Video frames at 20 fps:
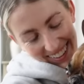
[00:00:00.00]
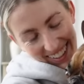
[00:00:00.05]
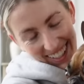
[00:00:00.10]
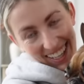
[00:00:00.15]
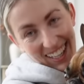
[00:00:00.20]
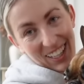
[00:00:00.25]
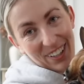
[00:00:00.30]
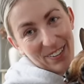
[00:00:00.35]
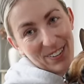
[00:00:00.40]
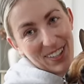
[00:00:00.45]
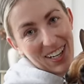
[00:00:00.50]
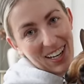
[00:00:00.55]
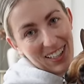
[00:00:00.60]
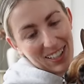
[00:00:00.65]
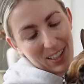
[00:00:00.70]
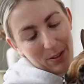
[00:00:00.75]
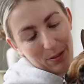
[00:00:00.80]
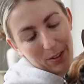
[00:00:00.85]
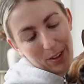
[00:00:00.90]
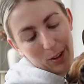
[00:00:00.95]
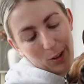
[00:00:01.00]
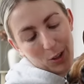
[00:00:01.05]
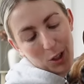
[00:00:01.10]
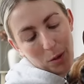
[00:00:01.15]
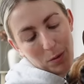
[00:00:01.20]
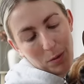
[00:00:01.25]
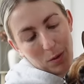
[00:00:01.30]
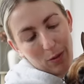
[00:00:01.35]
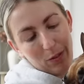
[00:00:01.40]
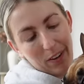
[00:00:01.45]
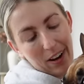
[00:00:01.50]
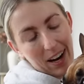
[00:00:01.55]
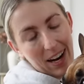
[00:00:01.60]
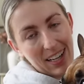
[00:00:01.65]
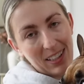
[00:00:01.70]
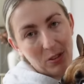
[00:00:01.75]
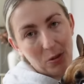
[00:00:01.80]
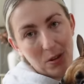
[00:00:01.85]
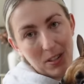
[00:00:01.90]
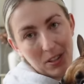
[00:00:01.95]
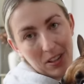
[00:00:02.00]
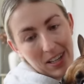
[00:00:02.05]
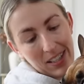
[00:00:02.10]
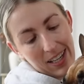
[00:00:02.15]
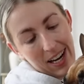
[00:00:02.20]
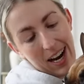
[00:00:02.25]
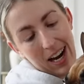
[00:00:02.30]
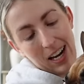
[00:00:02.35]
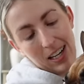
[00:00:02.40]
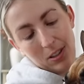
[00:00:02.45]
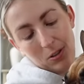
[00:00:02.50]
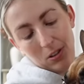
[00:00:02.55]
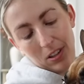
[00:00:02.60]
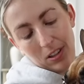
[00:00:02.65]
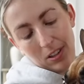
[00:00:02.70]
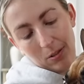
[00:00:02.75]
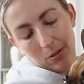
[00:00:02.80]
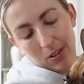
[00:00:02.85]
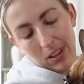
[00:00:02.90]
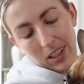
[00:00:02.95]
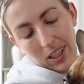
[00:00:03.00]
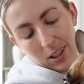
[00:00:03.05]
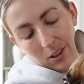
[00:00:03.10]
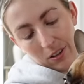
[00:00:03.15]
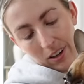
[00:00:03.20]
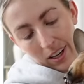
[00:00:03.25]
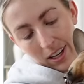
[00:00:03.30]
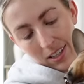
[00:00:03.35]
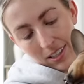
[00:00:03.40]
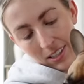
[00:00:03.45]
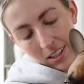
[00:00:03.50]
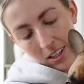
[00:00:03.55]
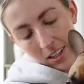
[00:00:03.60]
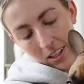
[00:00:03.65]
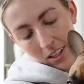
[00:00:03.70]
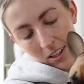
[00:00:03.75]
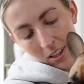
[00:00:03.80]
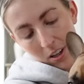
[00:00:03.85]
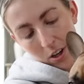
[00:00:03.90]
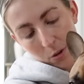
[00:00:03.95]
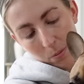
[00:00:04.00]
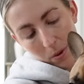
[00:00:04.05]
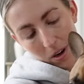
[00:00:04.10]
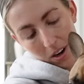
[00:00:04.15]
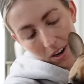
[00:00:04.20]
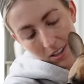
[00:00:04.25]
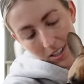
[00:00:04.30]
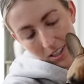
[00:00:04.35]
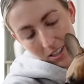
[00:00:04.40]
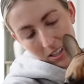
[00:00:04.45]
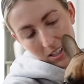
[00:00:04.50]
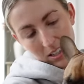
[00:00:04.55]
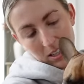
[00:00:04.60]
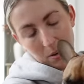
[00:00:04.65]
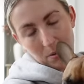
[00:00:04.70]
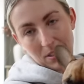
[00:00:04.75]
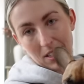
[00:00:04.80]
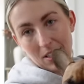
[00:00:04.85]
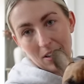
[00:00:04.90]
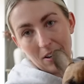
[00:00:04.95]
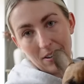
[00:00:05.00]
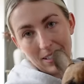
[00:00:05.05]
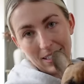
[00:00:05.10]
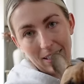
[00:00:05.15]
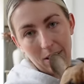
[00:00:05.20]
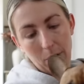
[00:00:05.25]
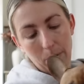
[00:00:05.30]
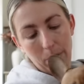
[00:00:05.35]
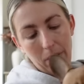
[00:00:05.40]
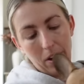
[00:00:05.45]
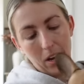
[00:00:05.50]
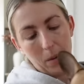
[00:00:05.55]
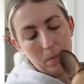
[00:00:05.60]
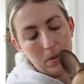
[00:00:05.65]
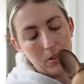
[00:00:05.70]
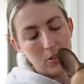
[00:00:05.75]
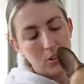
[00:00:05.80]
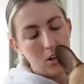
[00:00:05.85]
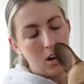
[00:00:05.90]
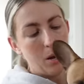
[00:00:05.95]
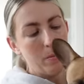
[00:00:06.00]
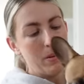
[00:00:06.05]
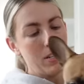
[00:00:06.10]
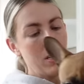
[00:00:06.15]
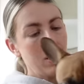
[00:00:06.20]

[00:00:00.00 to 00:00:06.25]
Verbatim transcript: He loves the House of Food shop, to fair. He's always got his head all in the frigging crate. Oh, pardon you, that was a nice little bit, Charming